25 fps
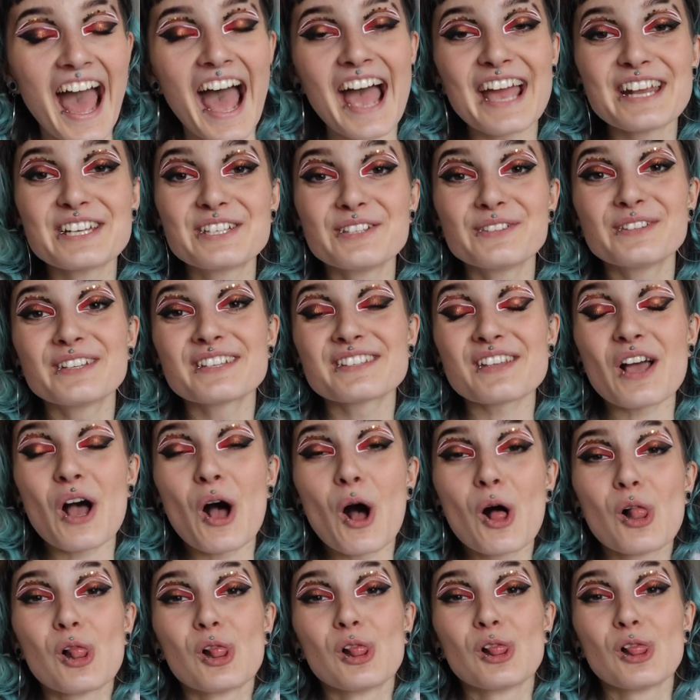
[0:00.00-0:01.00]
I do this
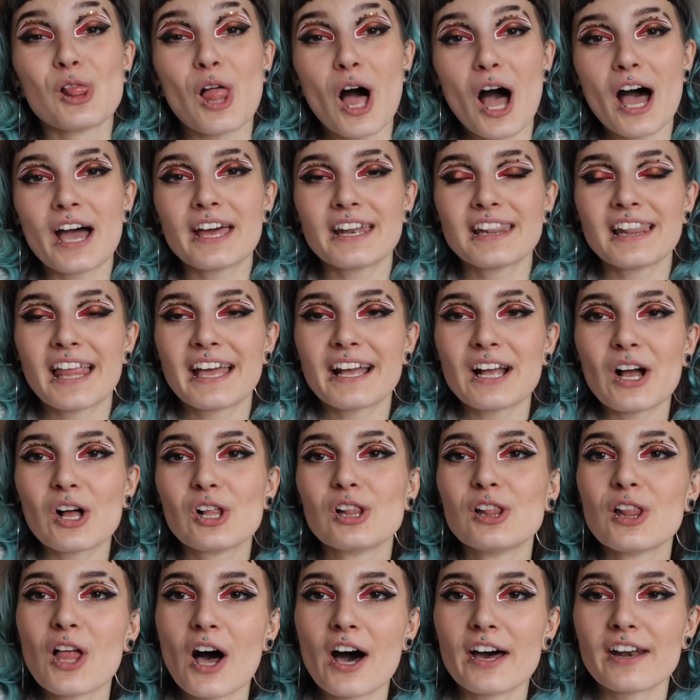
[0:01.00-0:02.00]
a lot, like a
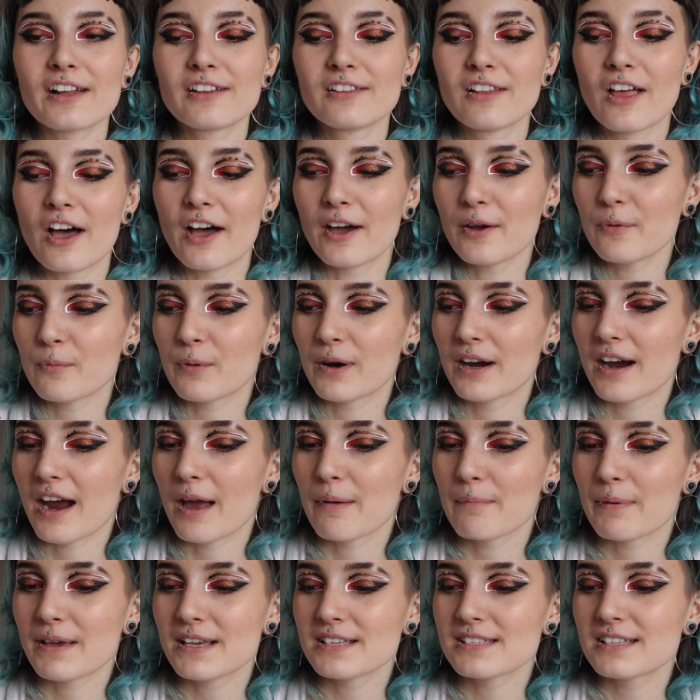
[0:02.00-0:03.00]
lot, a lot, where
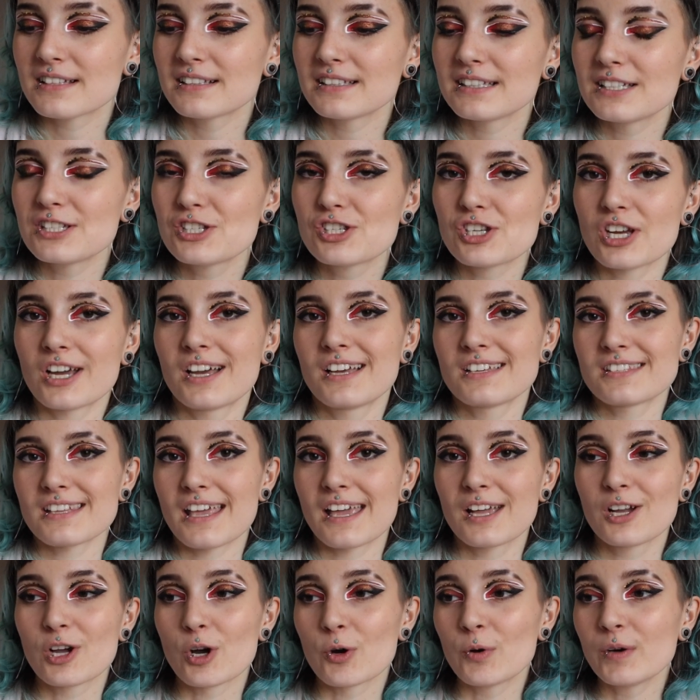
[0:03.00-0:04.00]
I basically just,
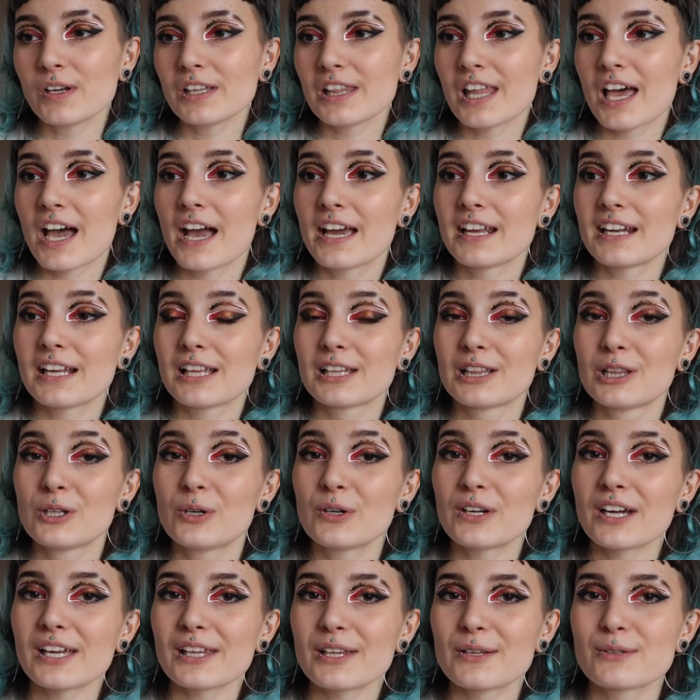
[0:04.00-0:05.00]
I go online, I
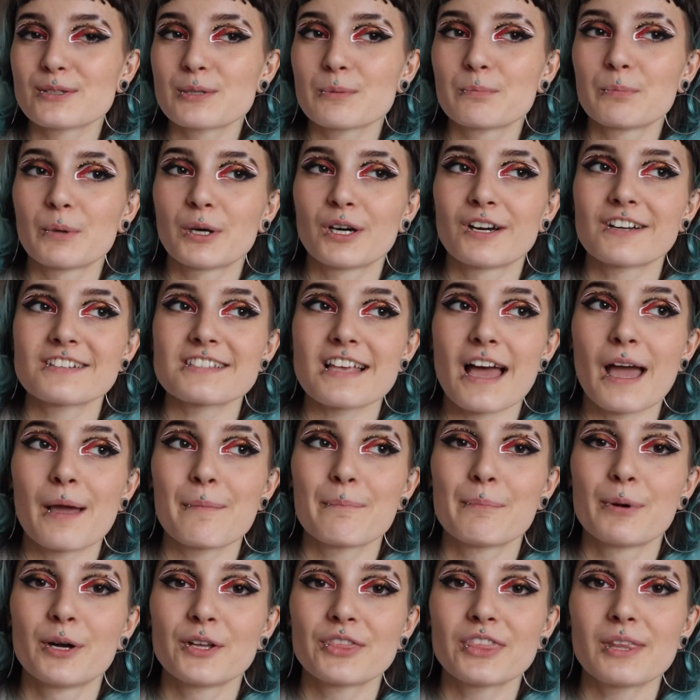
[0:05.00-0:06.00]
look at lots of books, I
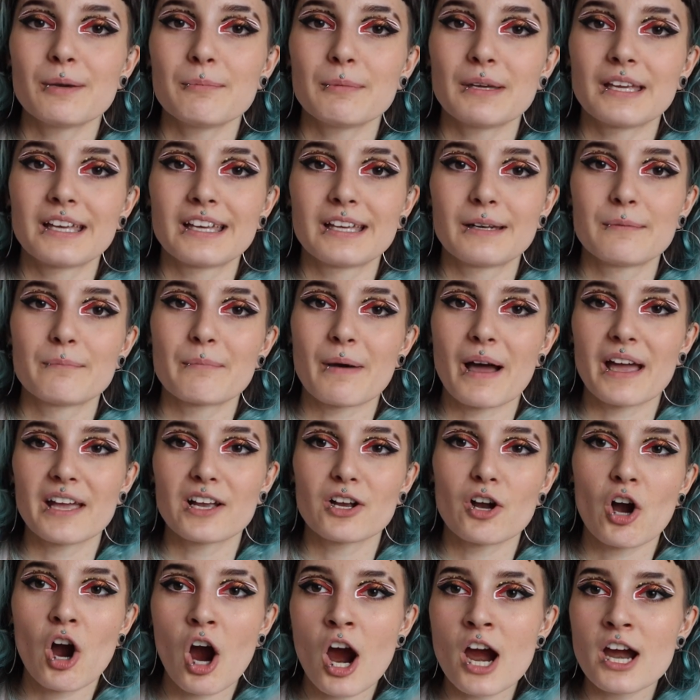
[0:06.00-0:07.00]
put them in my
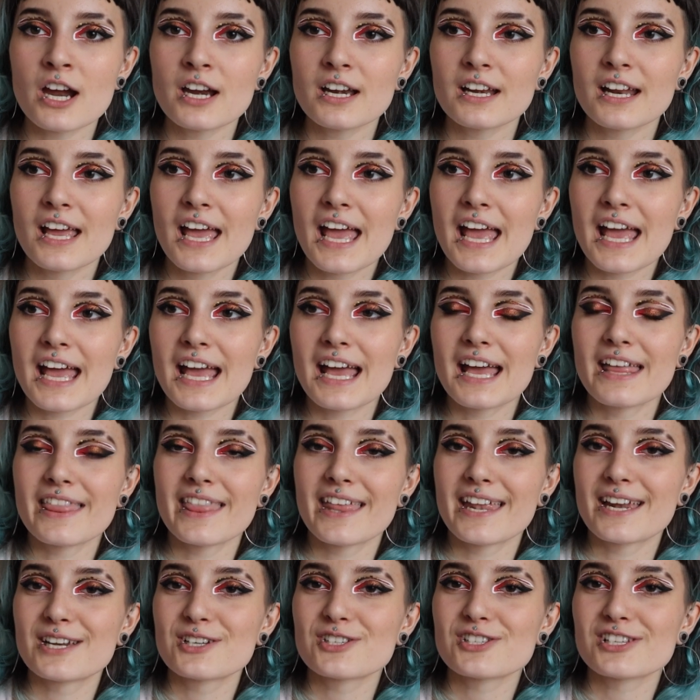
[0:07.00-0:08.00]
cart, and
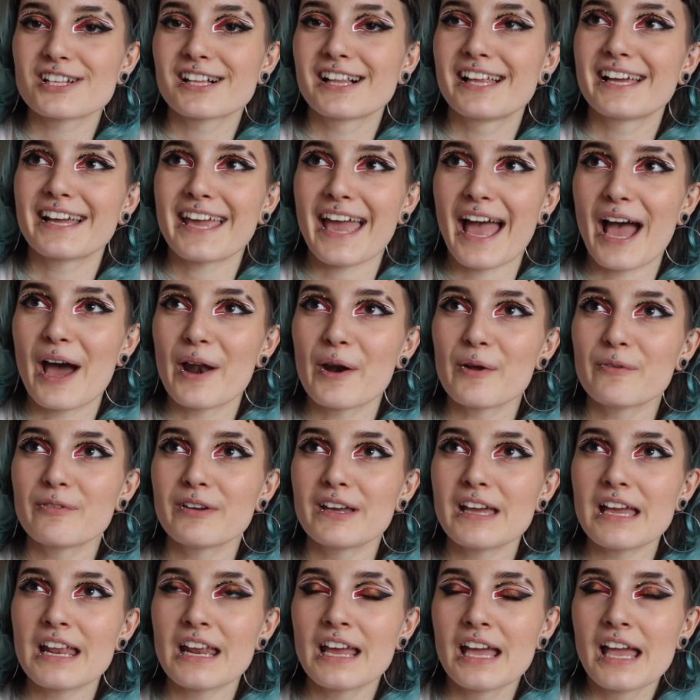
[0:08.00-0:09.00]
then I just click out of
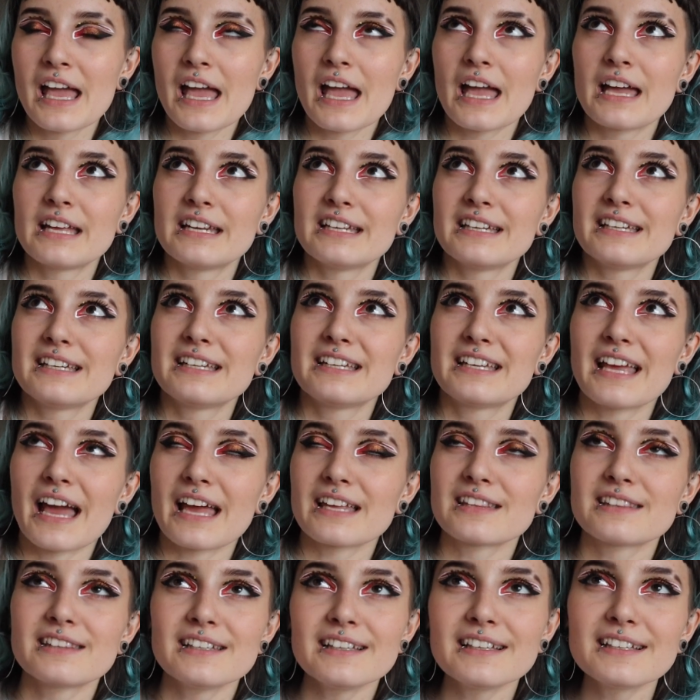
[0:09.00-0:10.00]
it, and it, I
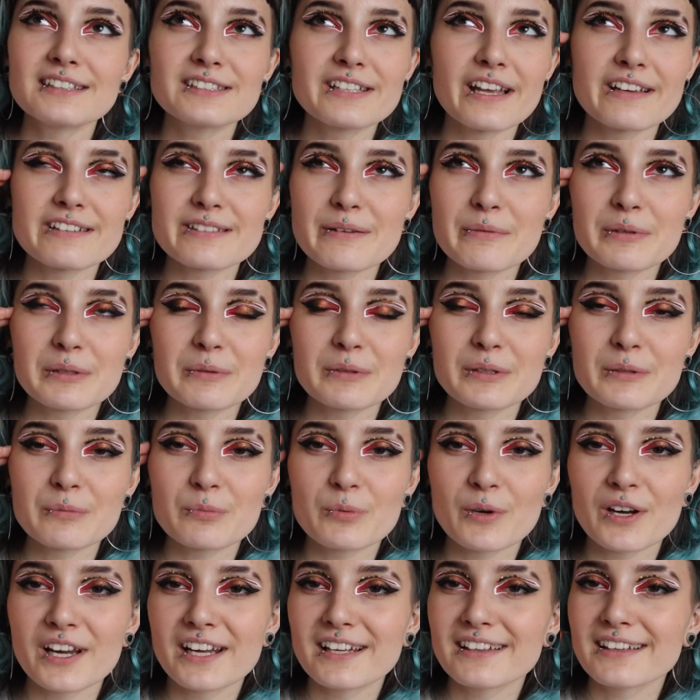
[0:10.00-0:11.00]
think it does something with the
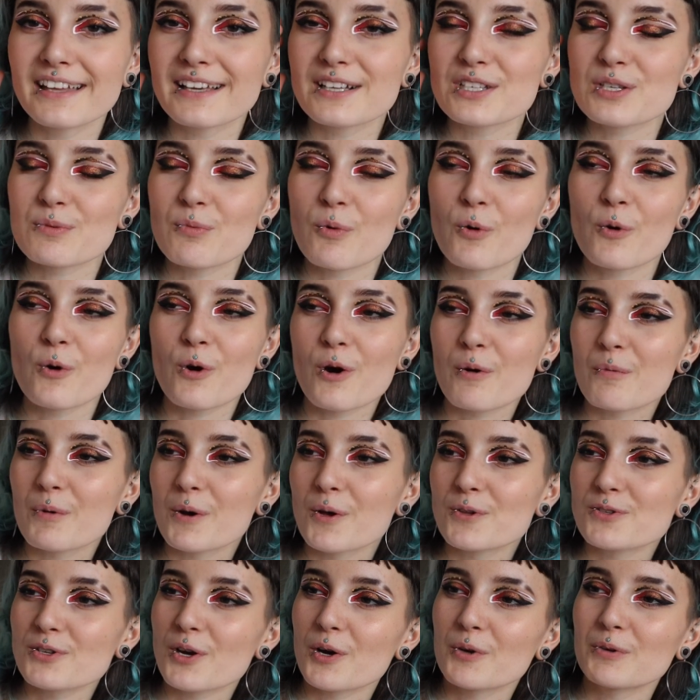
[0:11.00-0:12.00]
brain, like some
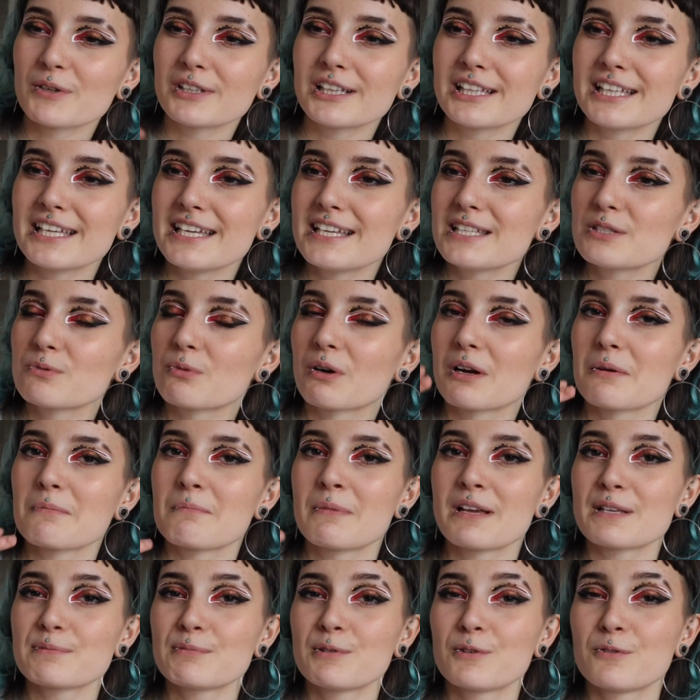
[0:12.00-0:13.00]
hormones are released where it
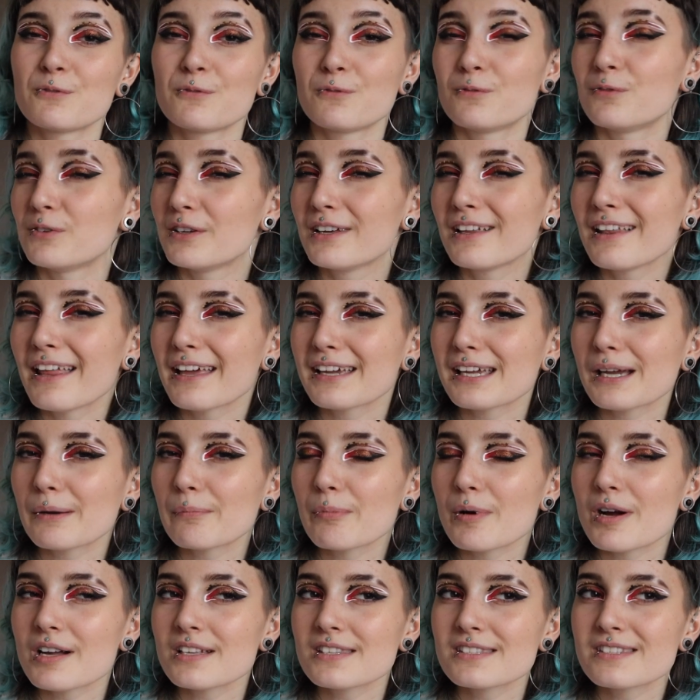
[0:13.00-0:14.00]
makes me feel like I
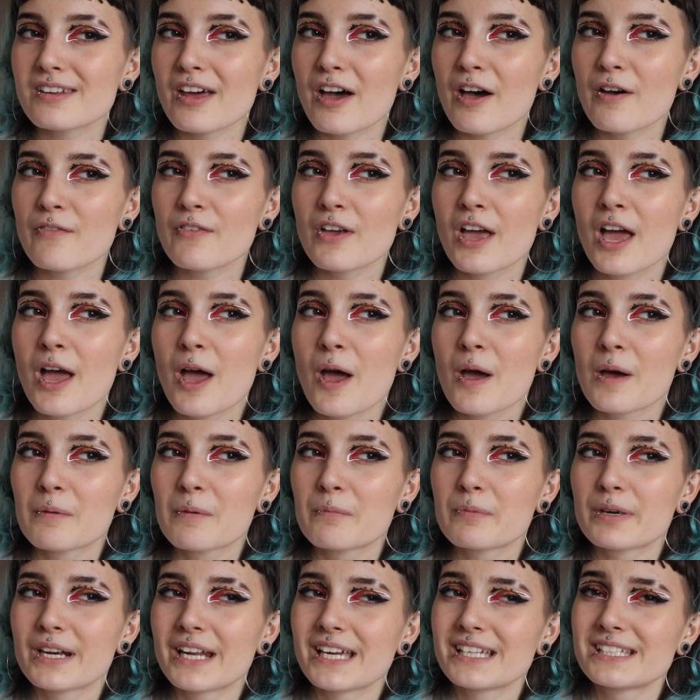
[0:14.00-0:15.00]
bought stuff,
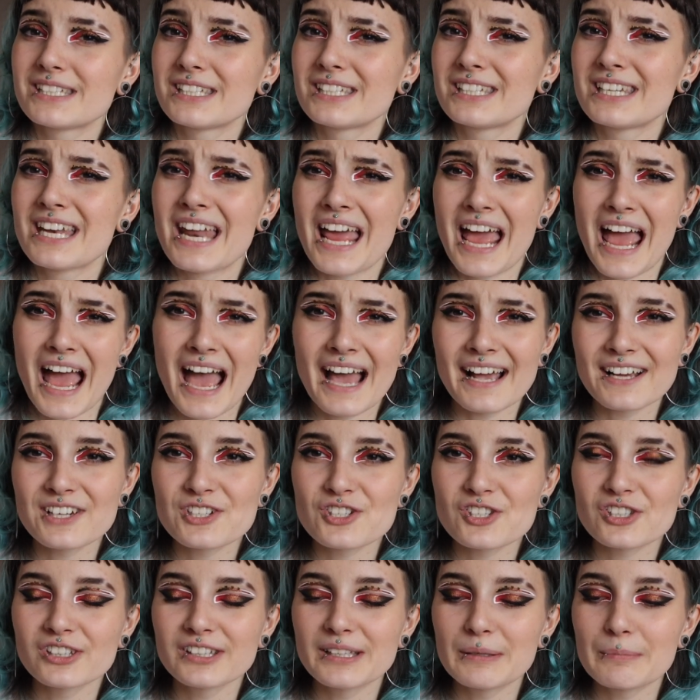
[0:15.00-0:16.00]
but I didn't
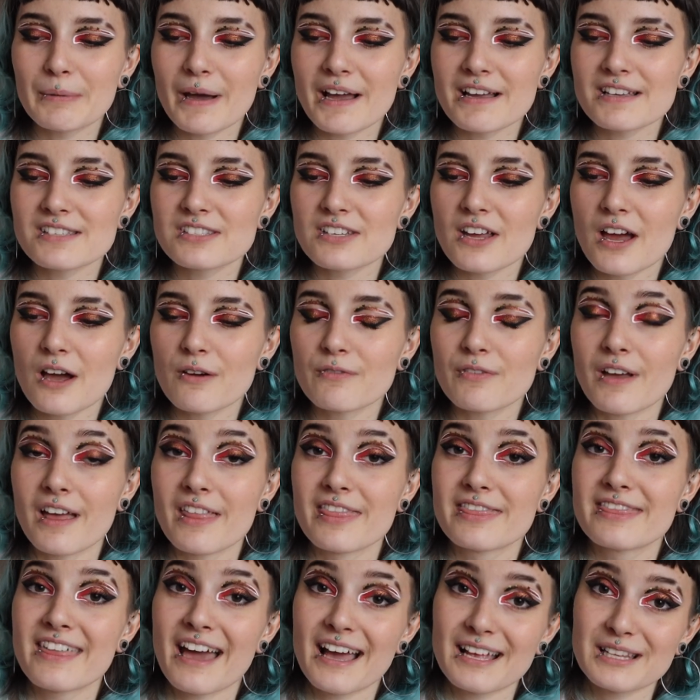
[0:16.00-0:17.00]
actually buy stuff,
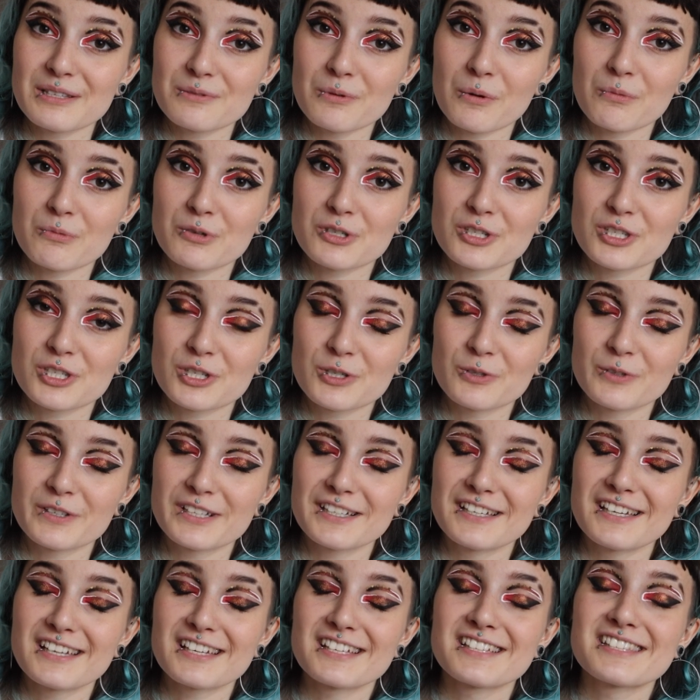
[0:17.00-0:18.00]
and that's what we're
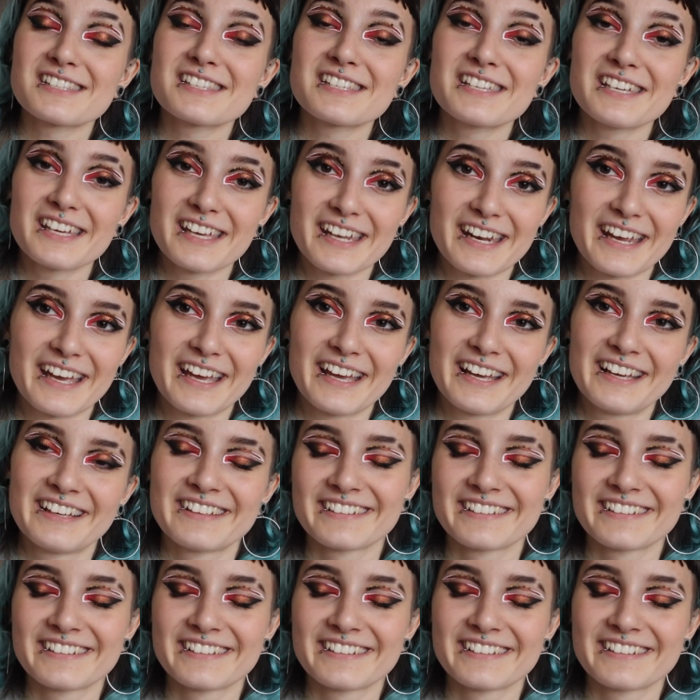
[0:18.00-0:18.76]
doing today.